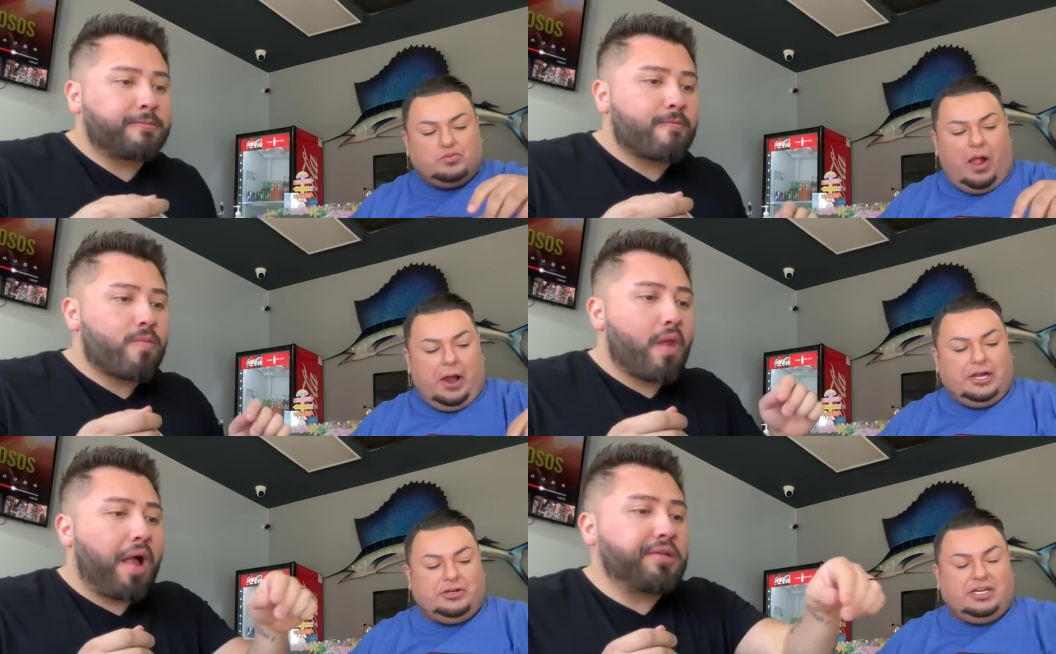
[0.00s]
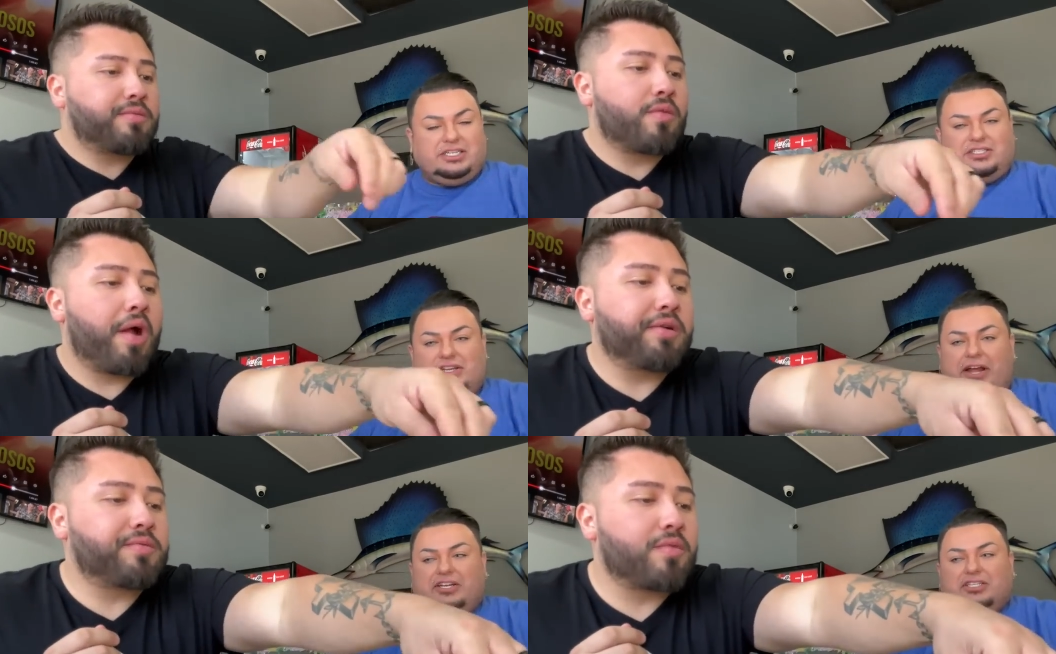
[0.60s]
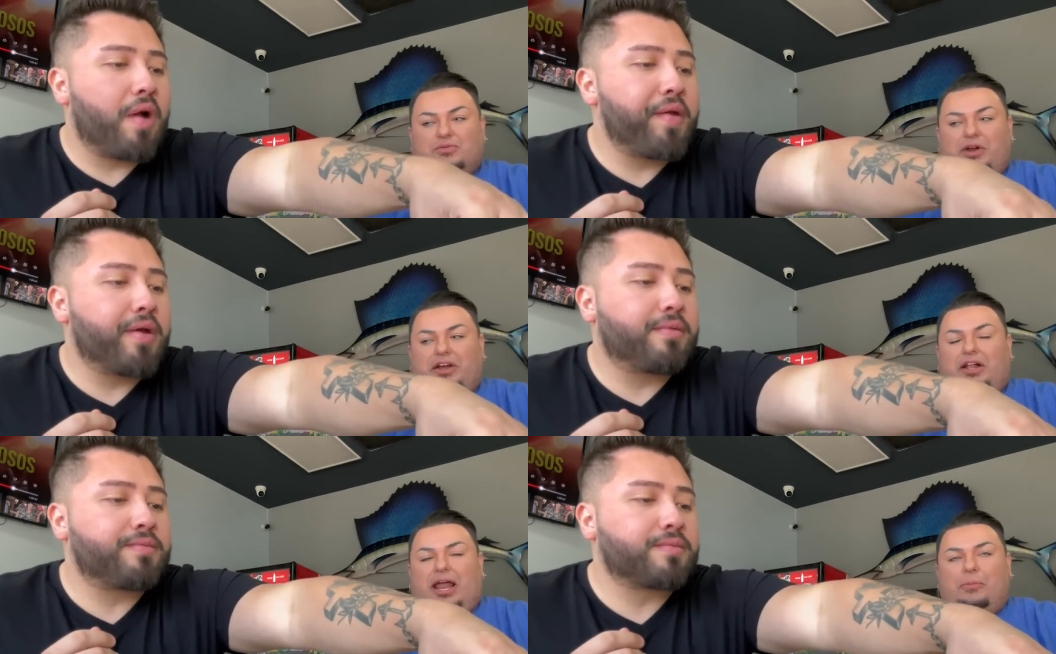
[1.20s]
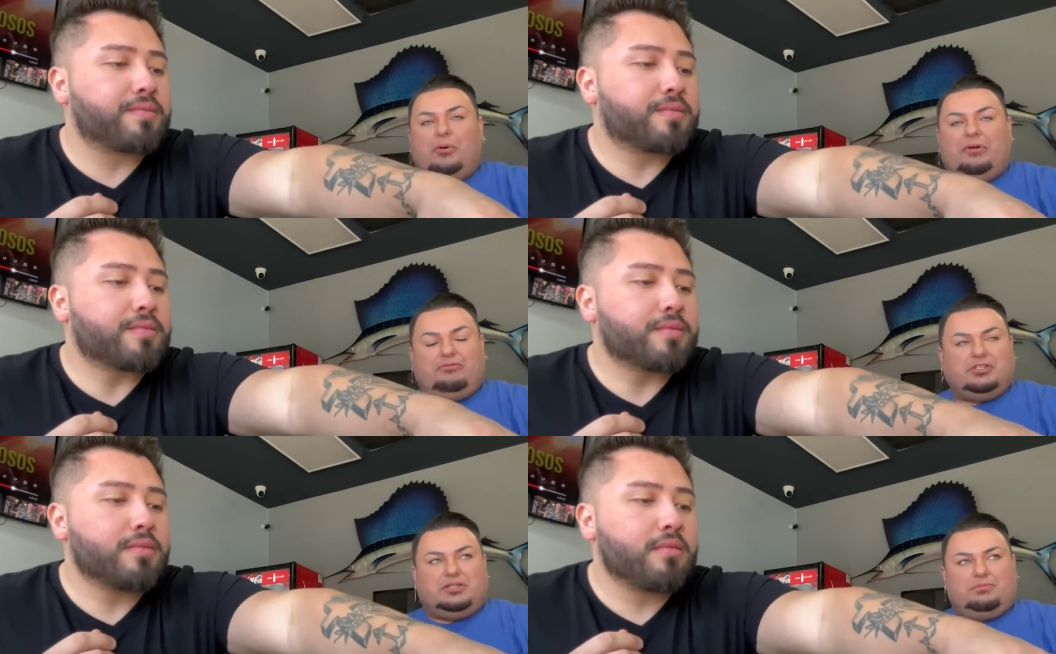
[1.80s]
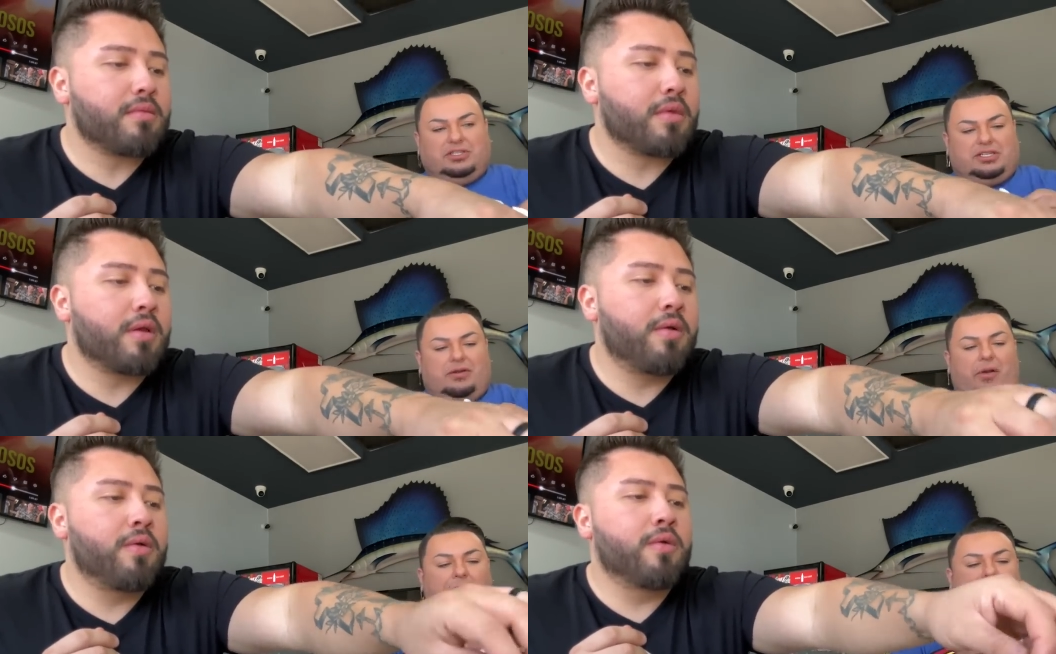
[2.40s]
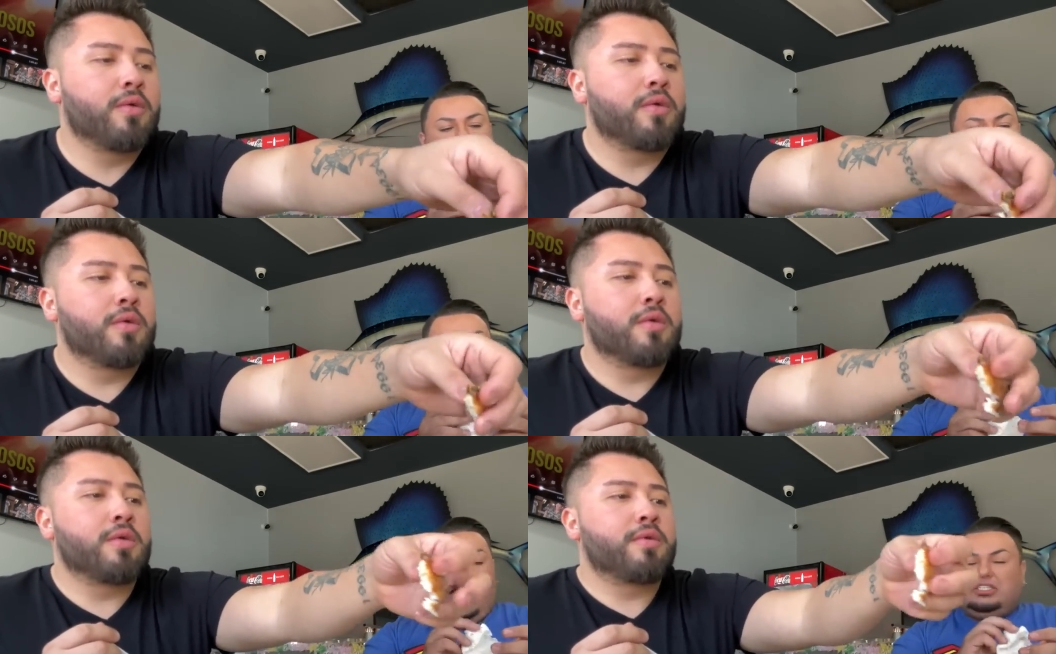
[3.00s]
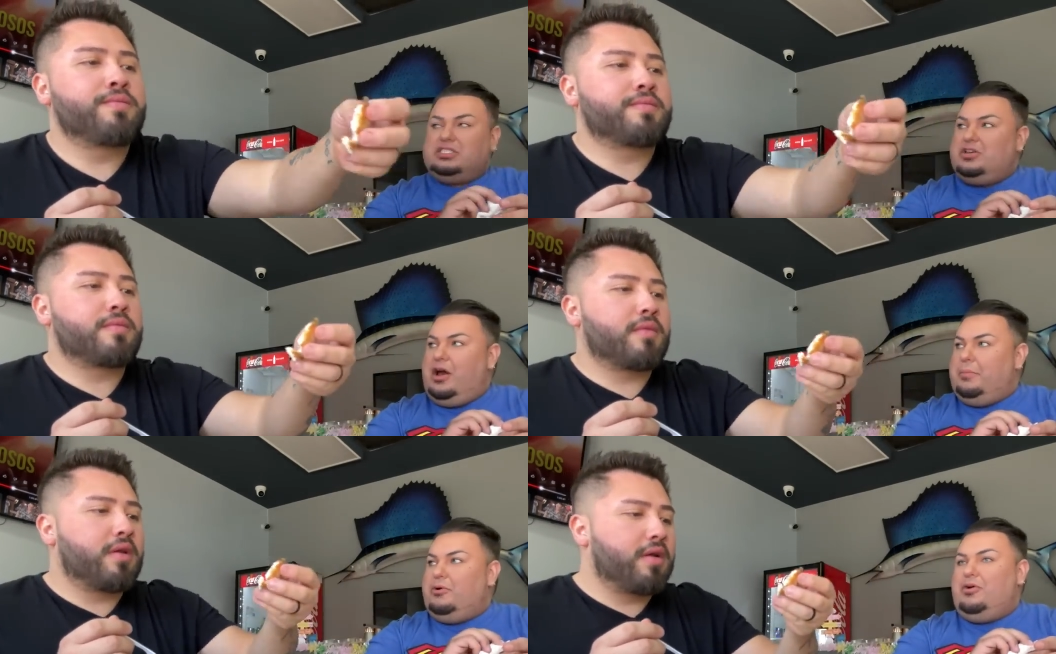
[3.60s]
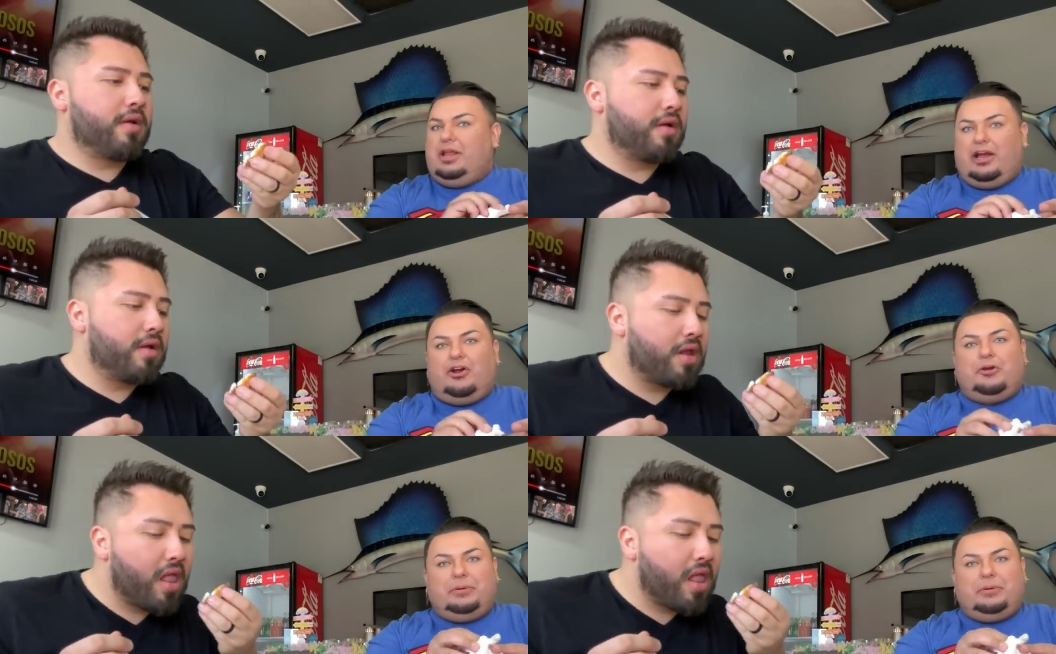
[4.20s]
Speaker 1: hey, you guys, Nate doesn't want to collab with me for some reason. I was like, nah, bro, like, are you